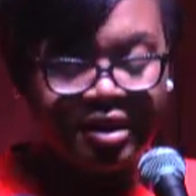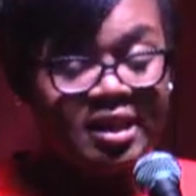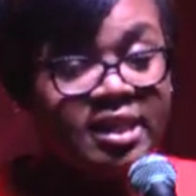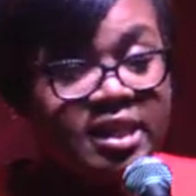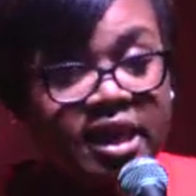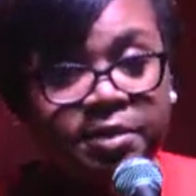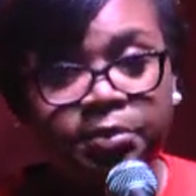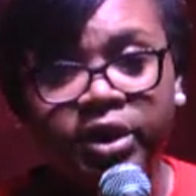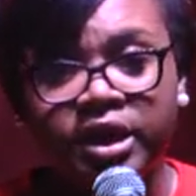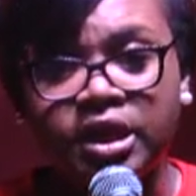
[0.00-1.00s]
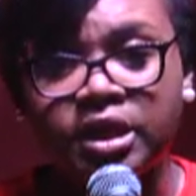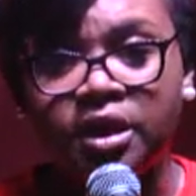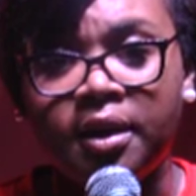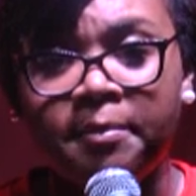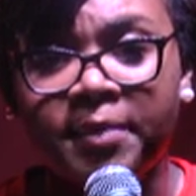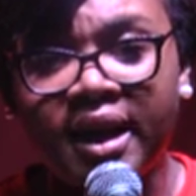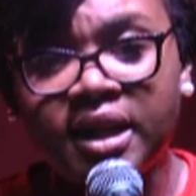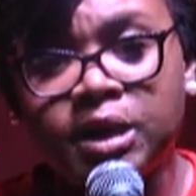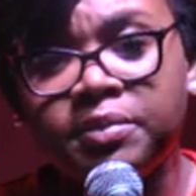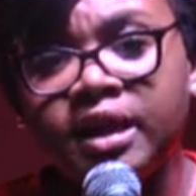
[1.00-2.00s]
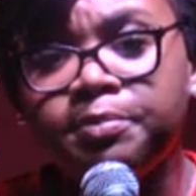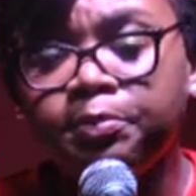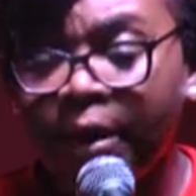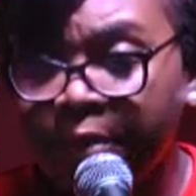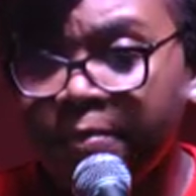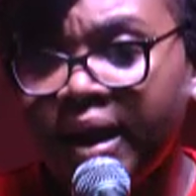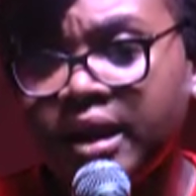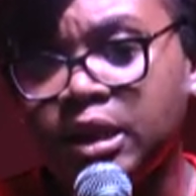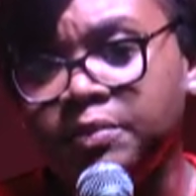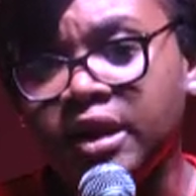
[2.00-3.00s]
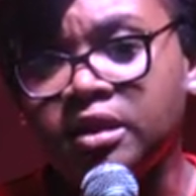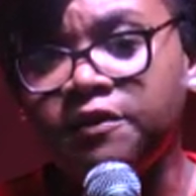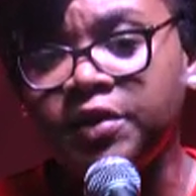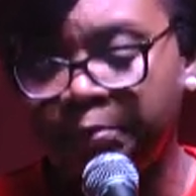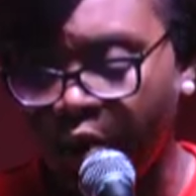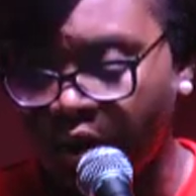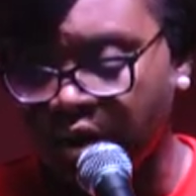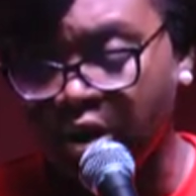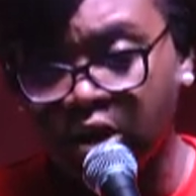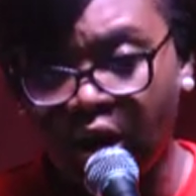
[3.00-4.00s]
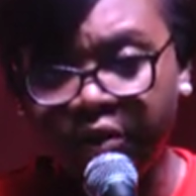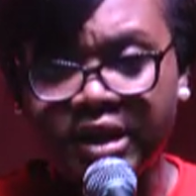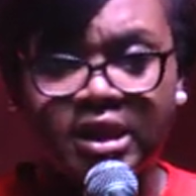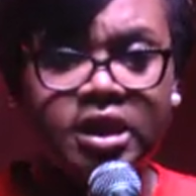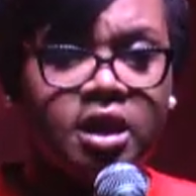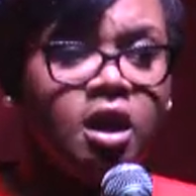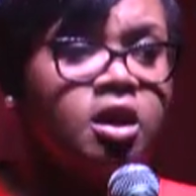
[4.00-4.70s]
the sea bridge, management, proper management of the port authority,